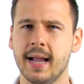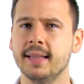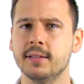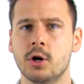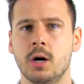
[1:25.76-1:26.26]

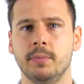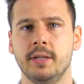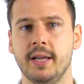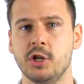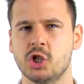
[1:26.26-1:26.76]
and in
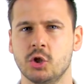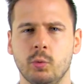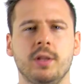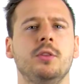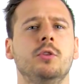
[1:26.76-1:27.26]

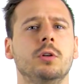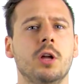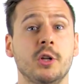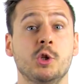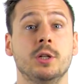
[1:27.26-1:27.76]
combination with
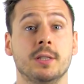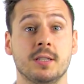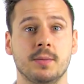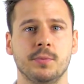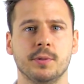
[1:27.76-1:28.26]
neurological
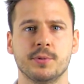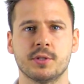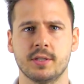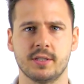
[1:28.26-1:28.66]
symptoms